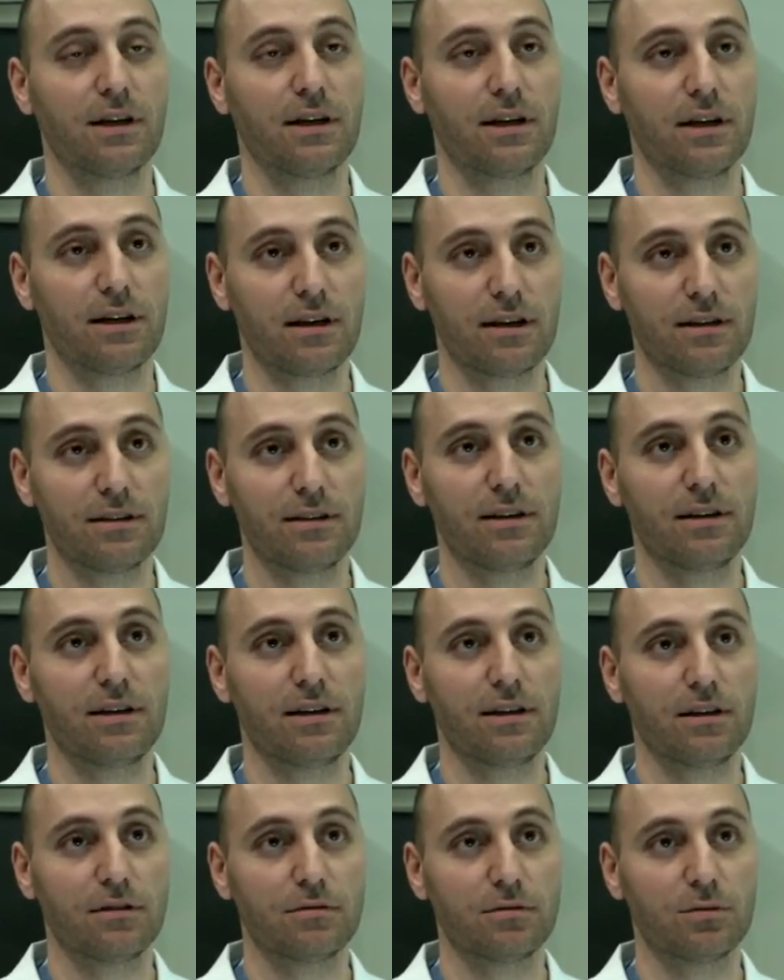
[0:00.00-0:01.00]
an
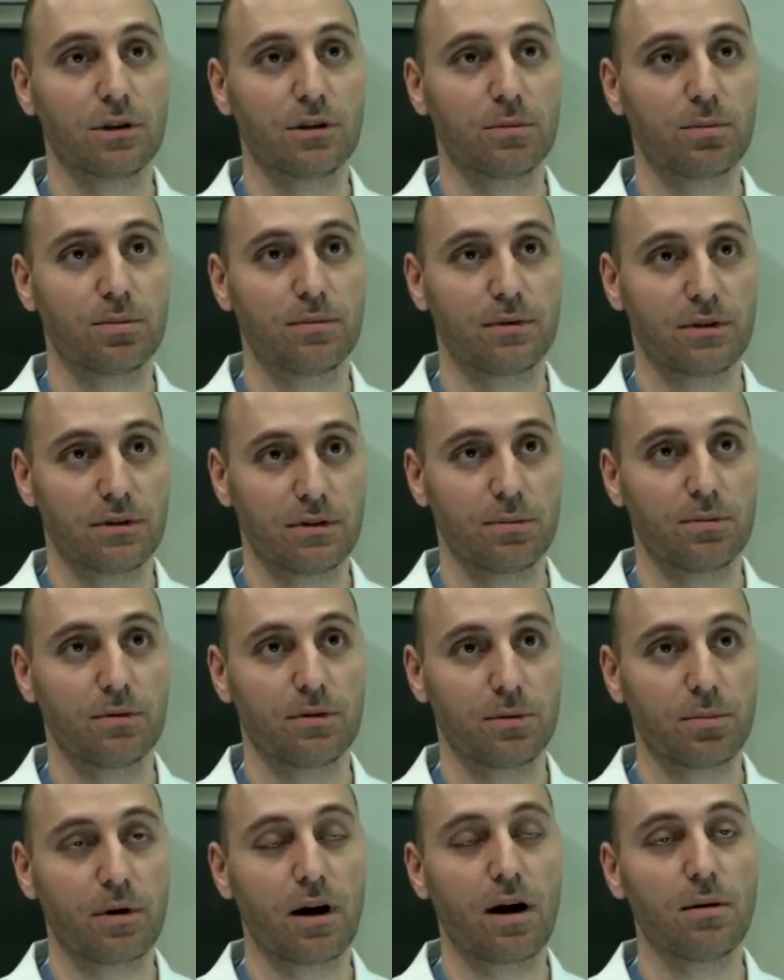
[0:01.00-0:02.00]
idea of what
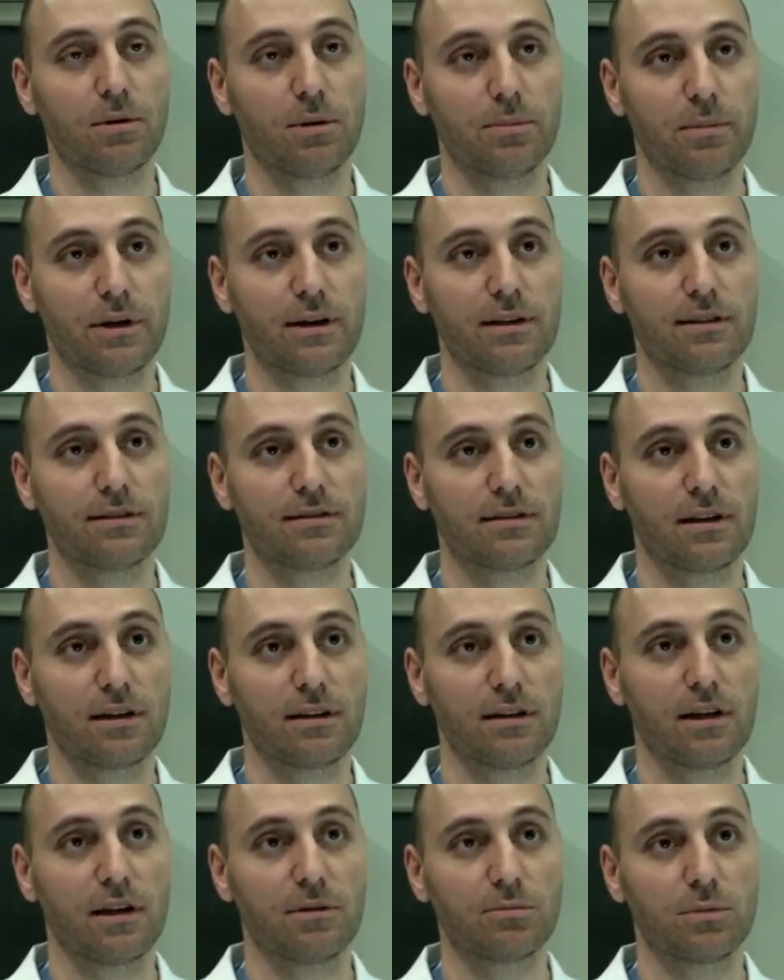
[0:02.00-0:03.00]
the problem is,
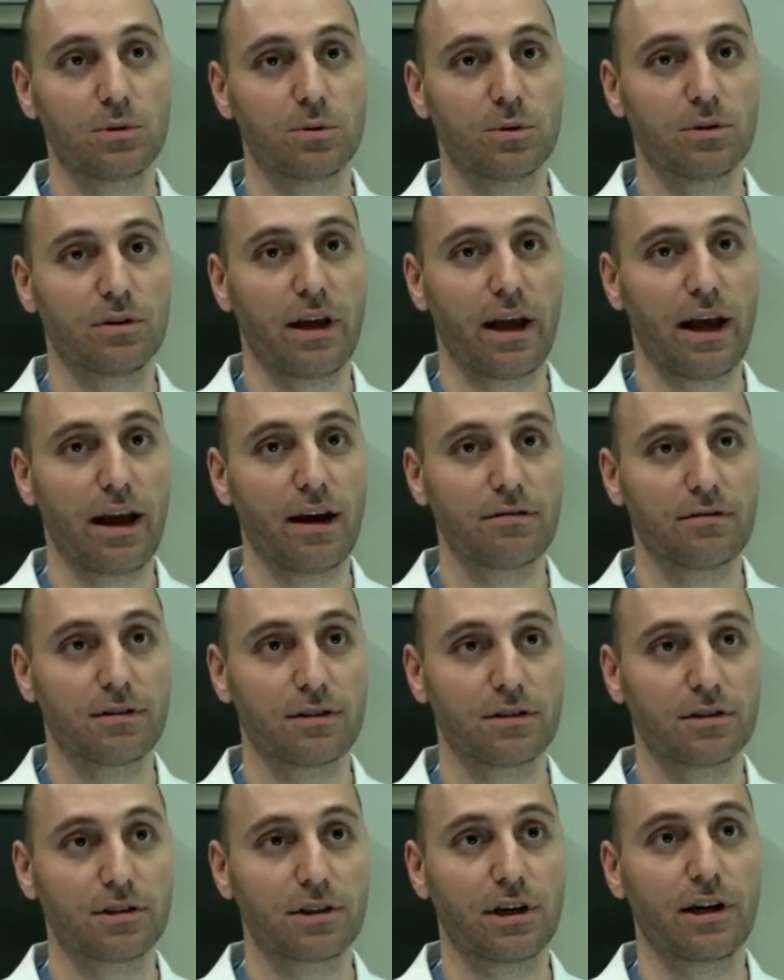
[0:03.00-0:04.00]
and then we would have
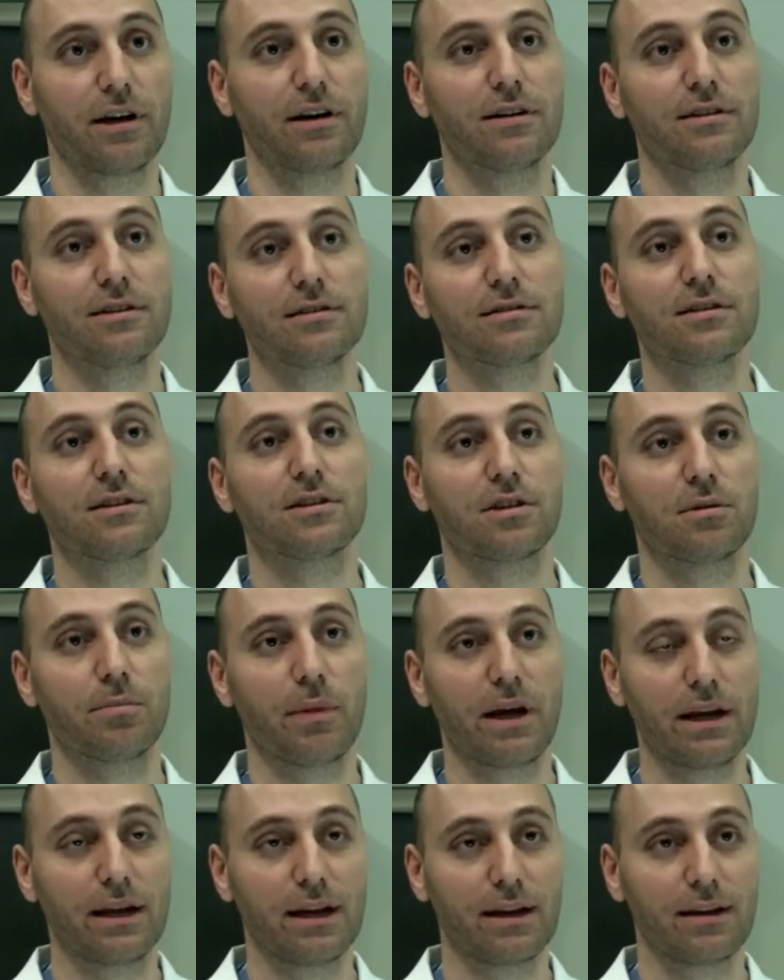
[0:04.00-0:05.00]
a shared
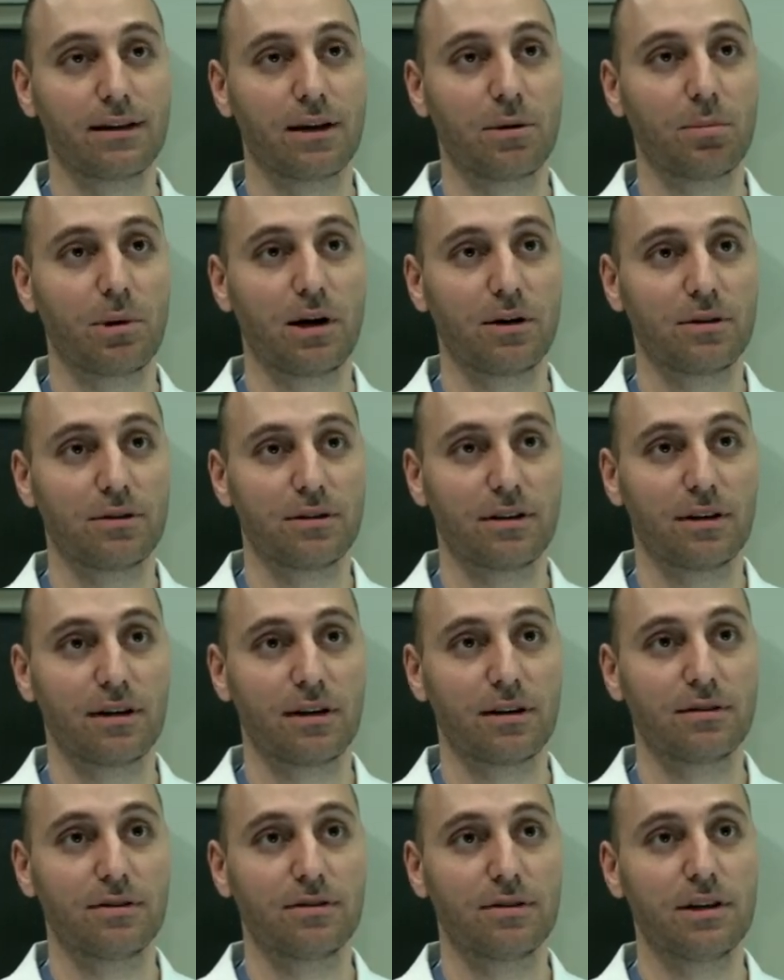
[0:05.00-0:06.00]
decision-making about
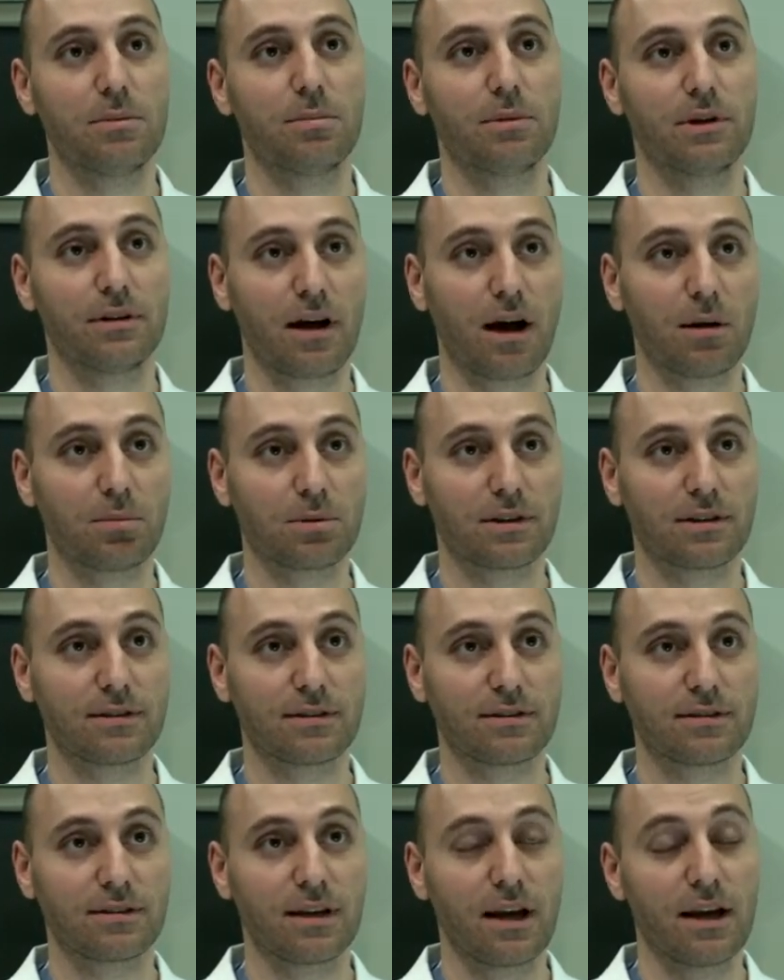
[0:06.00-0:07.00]
their treatment
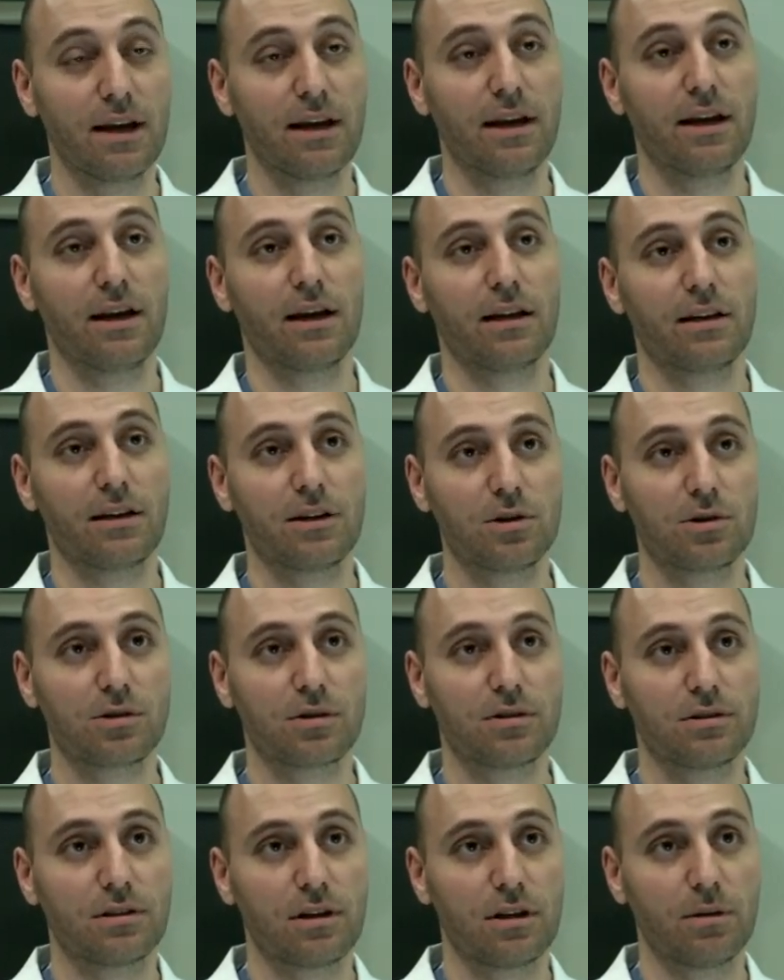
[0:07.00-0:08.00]
options. And I
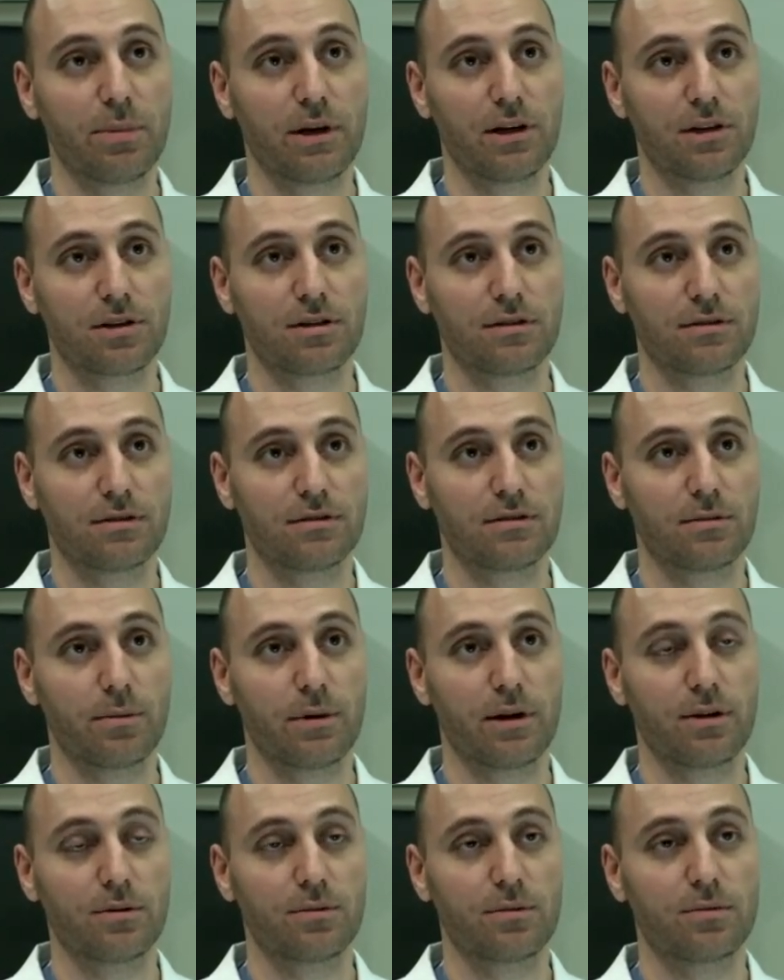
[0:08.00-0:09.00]
usually tell patients
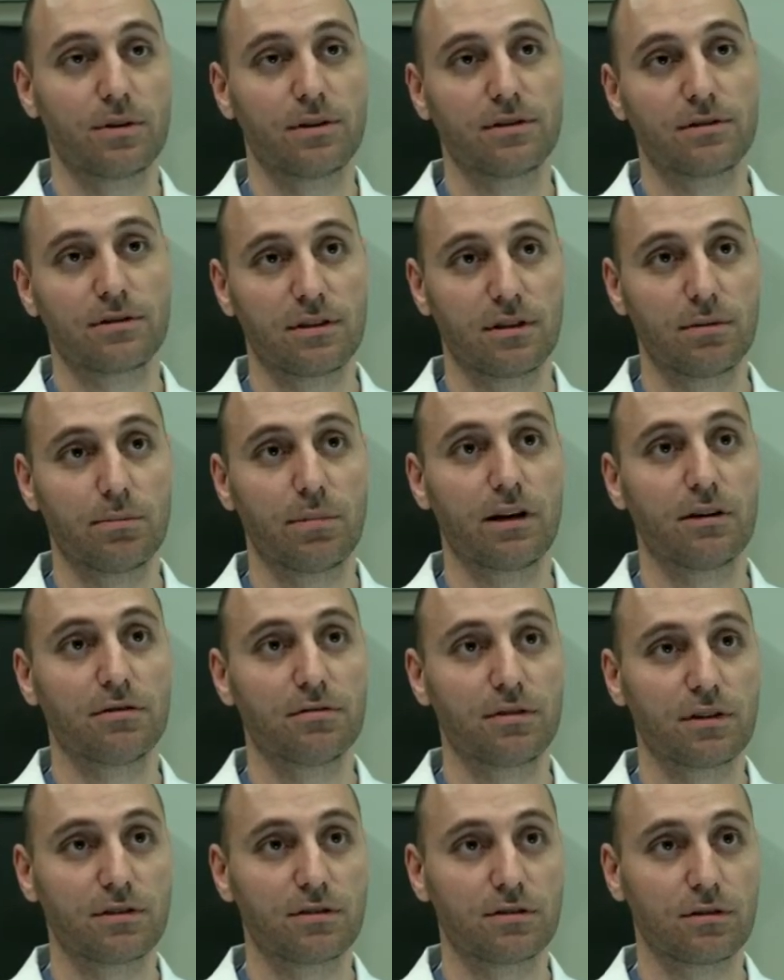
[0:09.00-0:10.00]
about the risks and
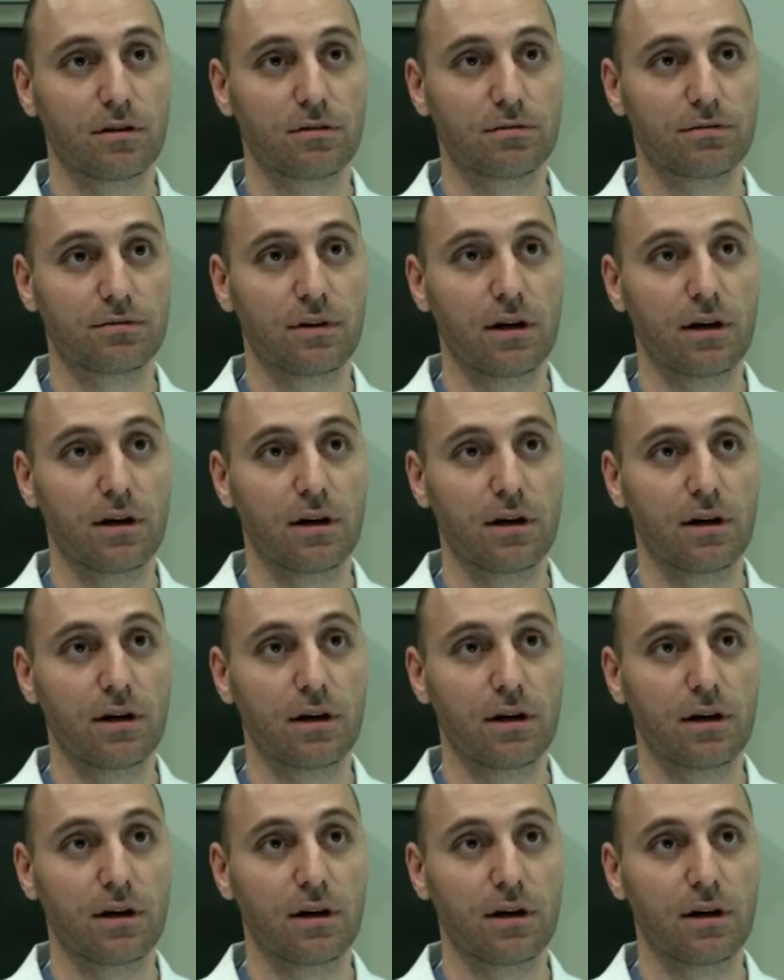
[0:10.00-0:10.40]
benefits of